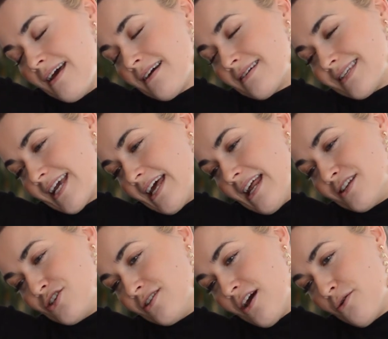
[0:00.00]
Because again, as
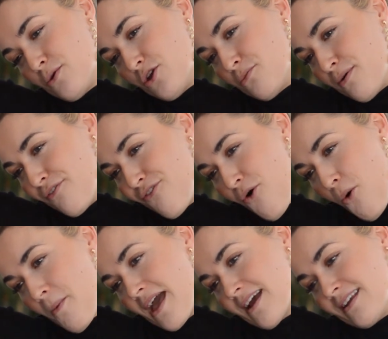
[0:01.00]
you know, when you're
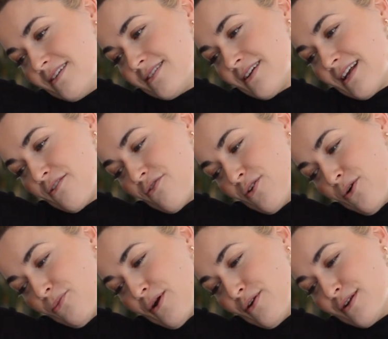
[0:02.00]
performing, you're doing it for a
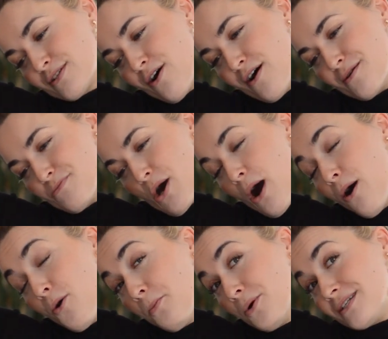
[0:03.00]
long period of time, the
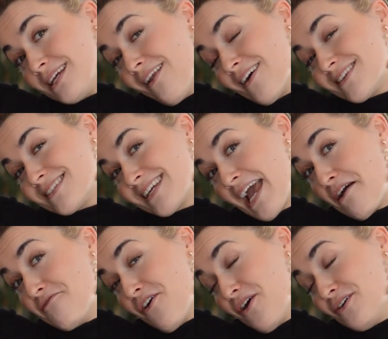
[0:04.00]
whole body likes to get
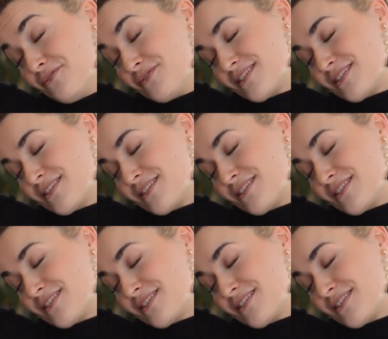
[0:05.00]
involved.